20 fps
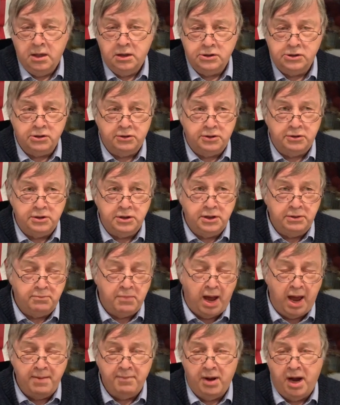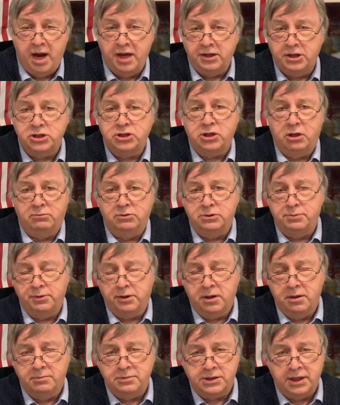So in my mind, this almost
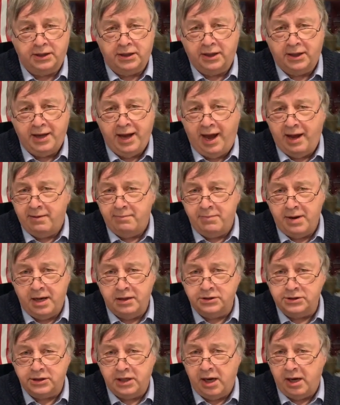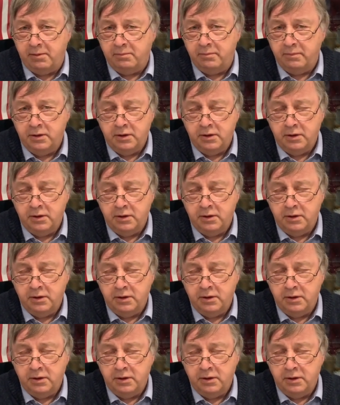becomes like a cat and mouse game.